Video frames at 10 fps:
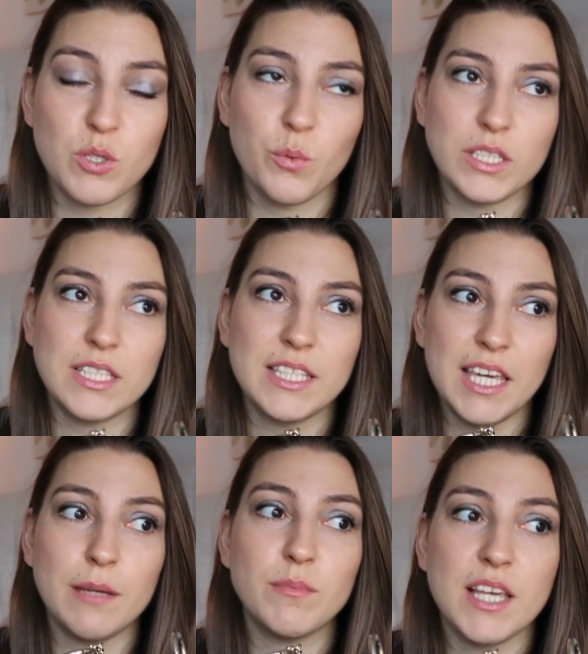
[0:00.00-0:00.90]
So when it
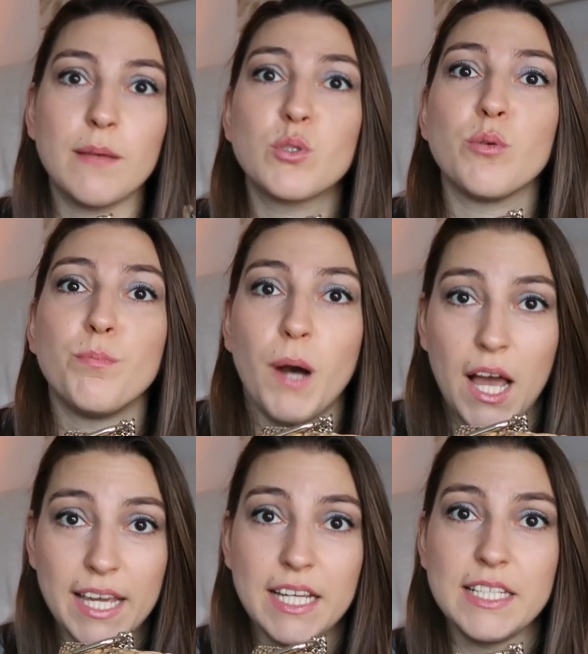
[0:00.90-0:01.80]
came time to
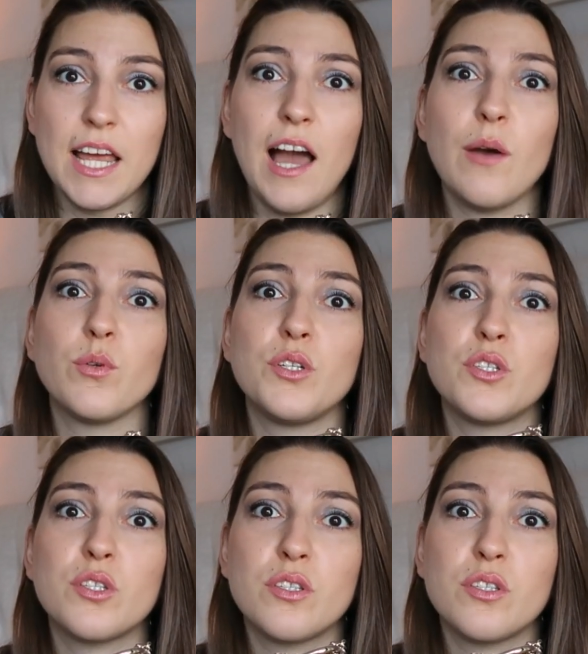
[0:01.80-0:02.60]
buy it, I was